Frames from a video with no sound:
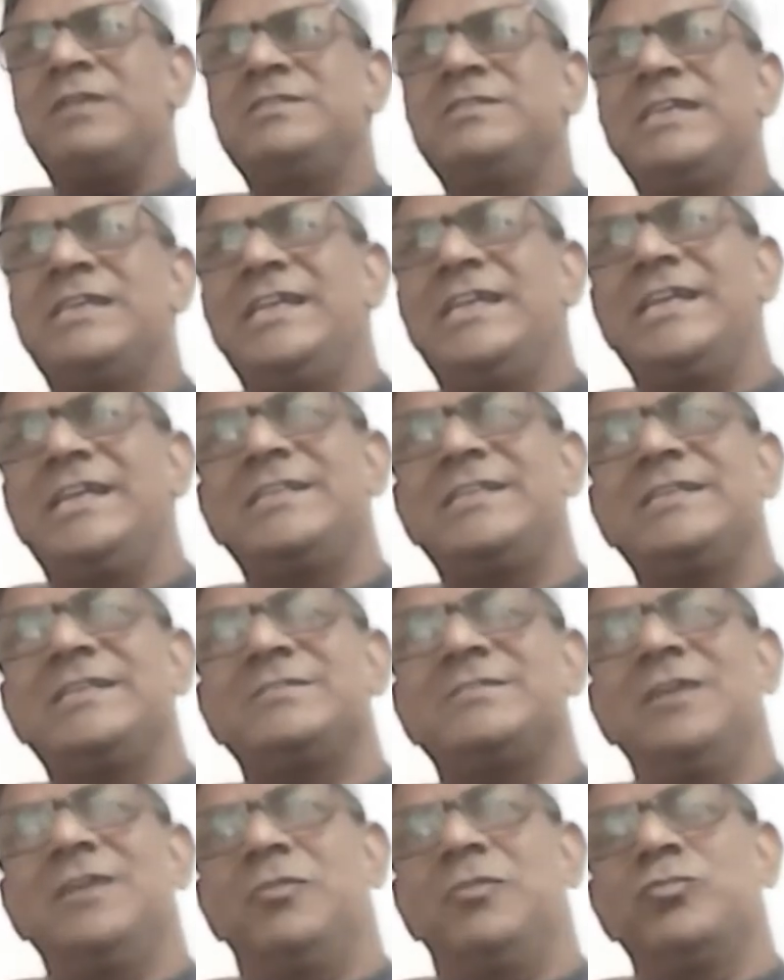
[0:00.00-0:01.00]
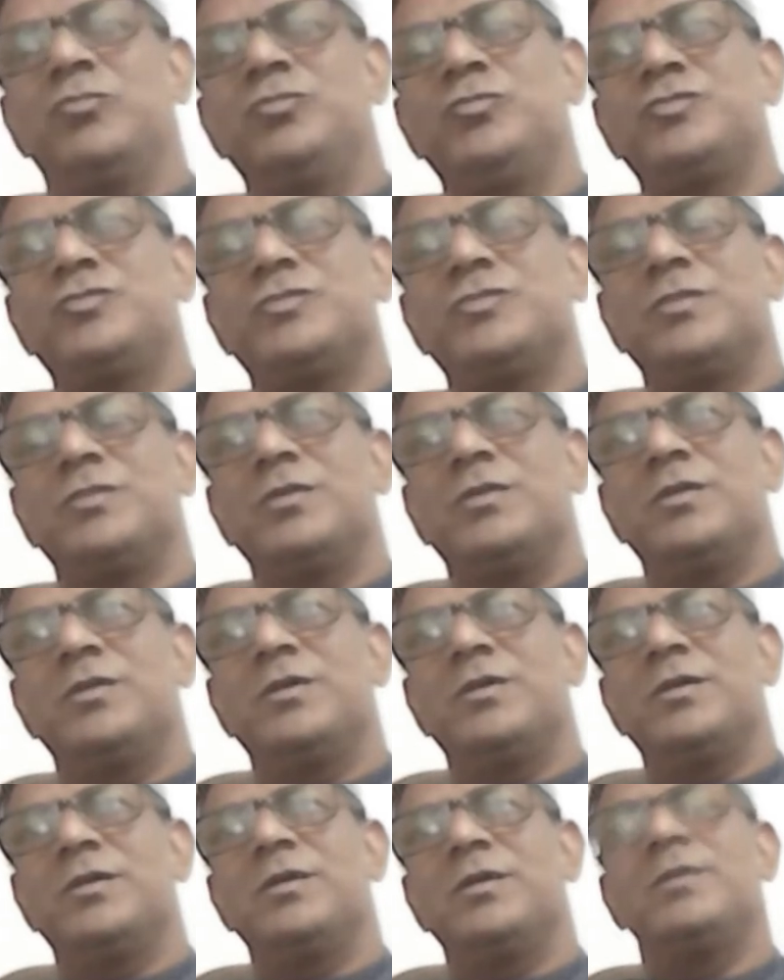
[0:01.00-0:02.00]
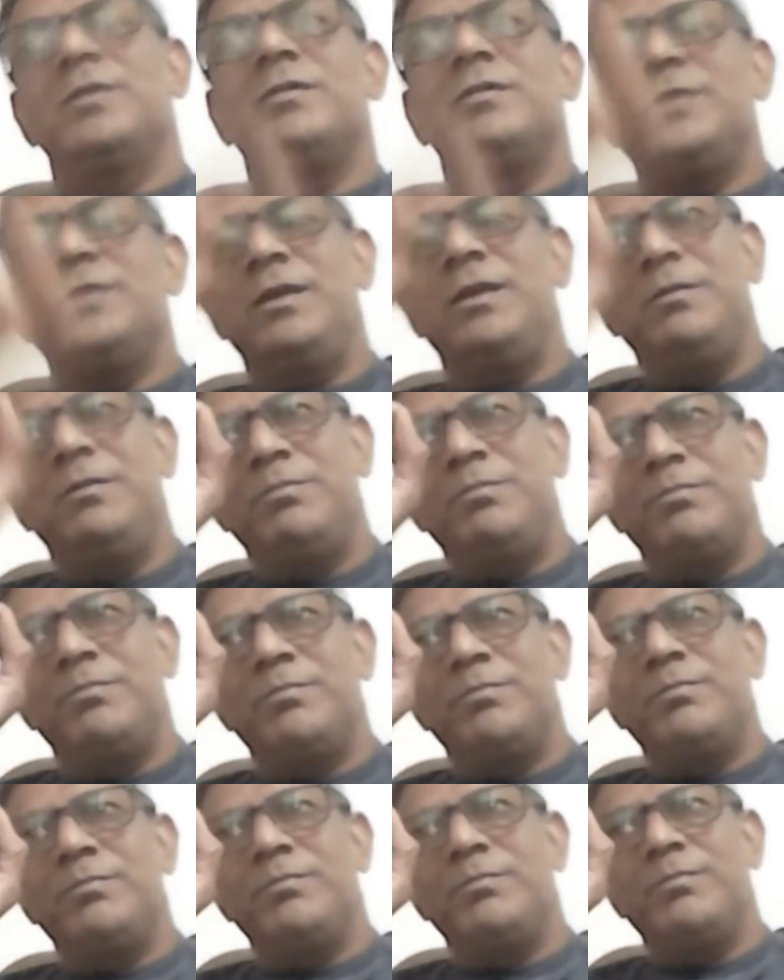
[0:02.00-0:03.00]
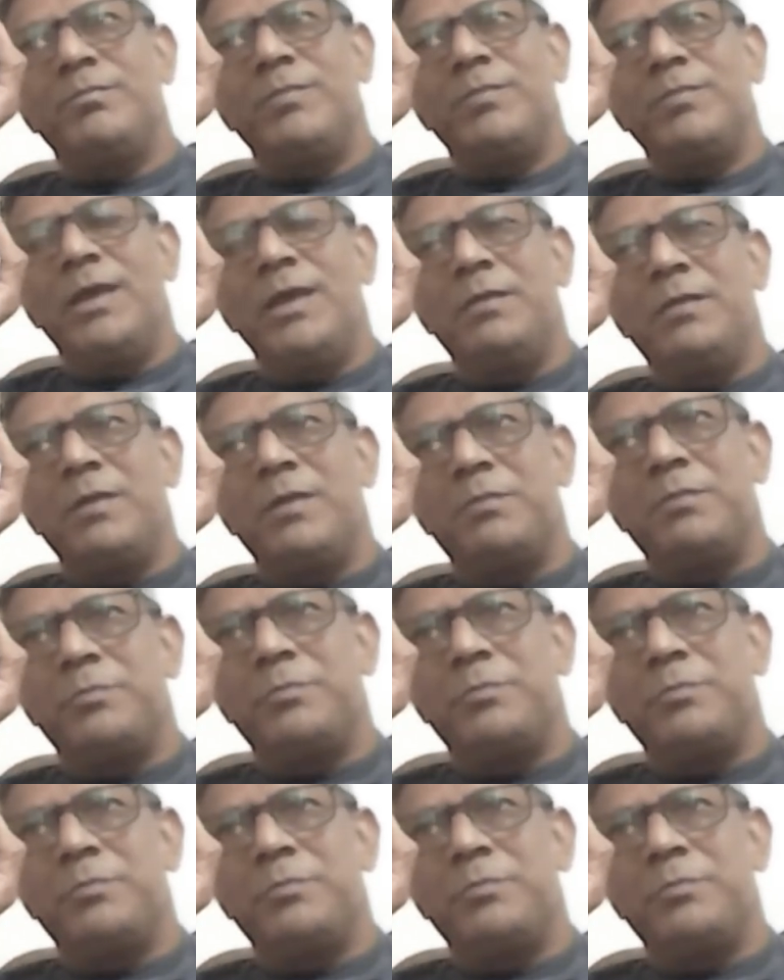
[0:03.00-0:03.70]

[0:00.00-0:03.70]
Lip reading: generate these sounds, a